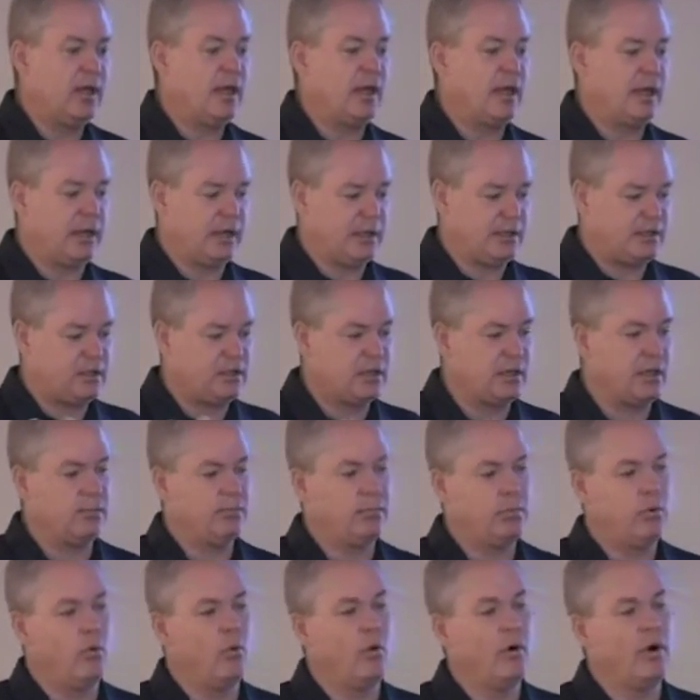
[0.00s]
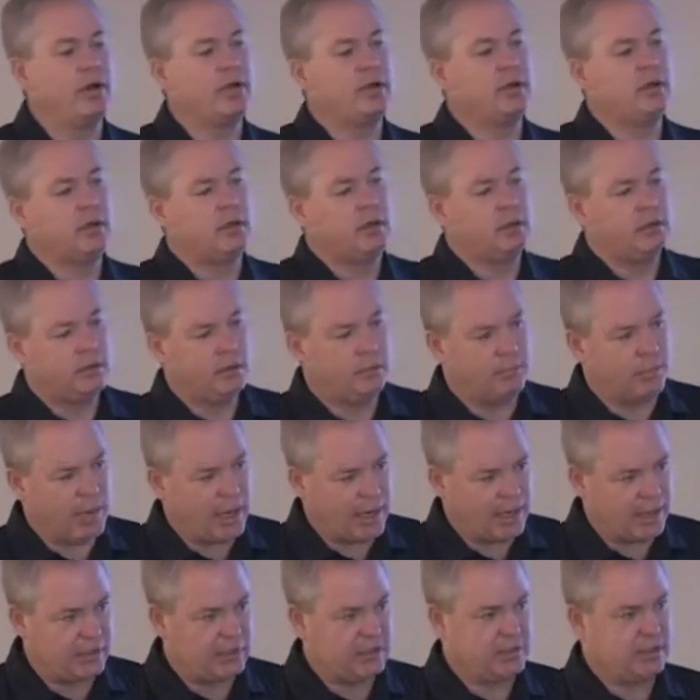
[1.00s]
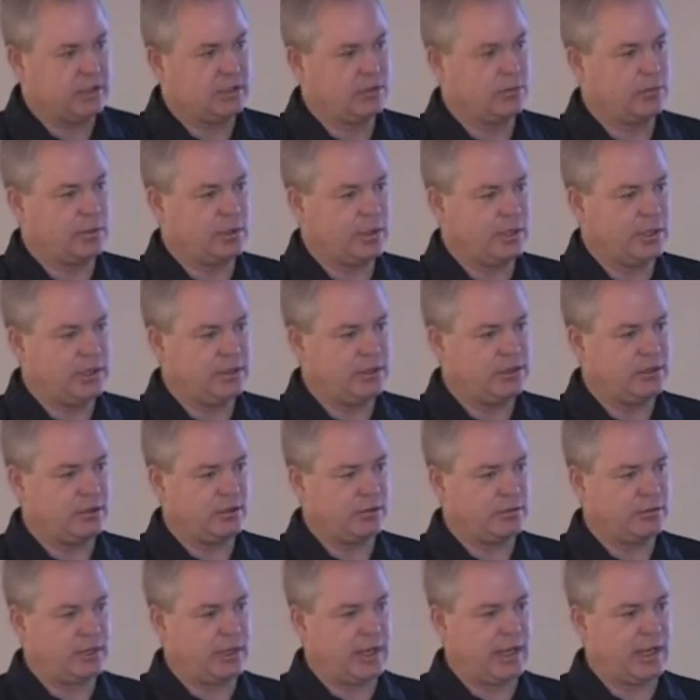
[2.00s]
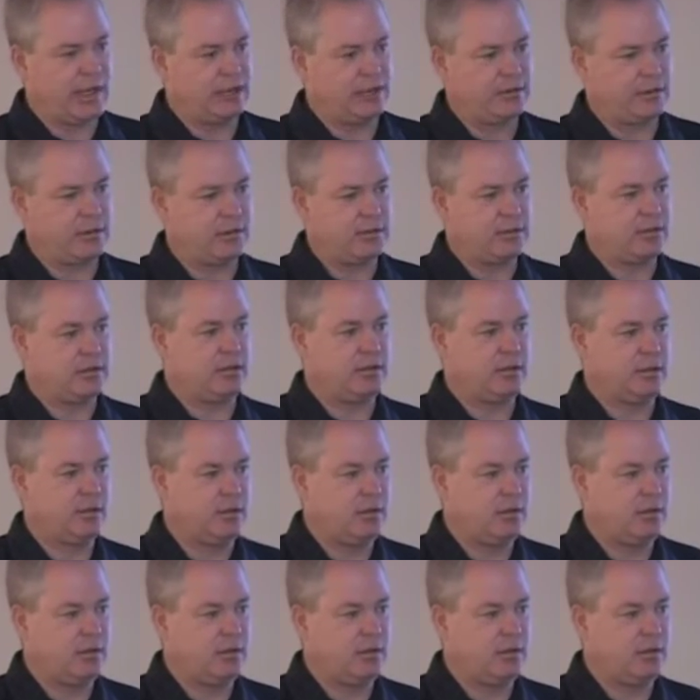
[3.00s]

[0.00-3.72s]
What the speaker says: and at some point, the body's going to release those gases.